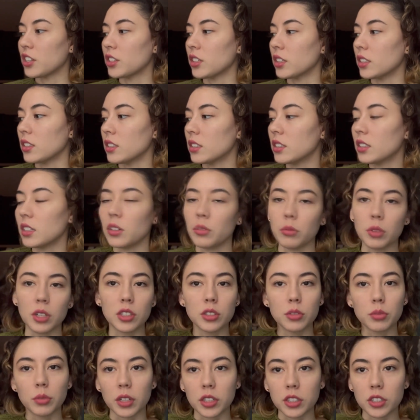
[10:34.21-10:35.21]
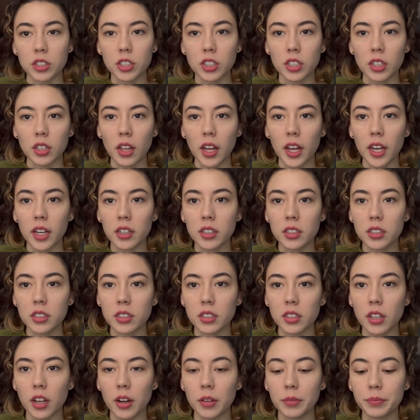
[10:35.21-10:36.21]
and see which one she liked,
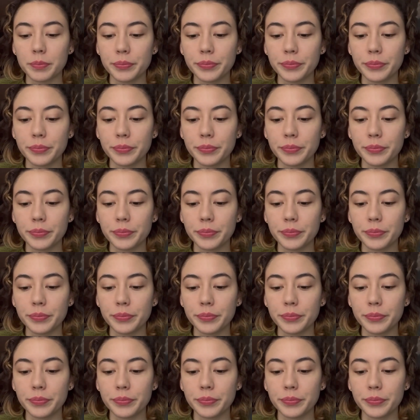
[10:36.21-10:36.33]
so